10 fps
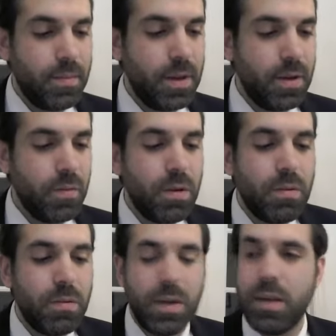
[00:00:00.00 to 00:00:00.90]
mean, what
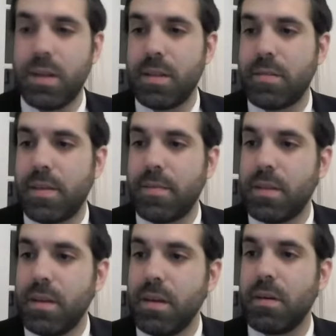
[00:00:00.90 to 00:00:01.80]
will we eat in the
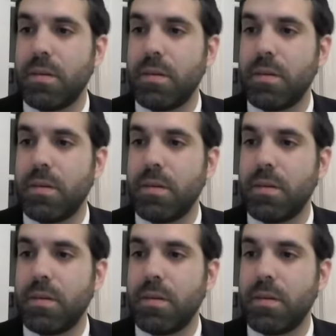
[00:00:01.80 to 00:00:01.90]
seventh year?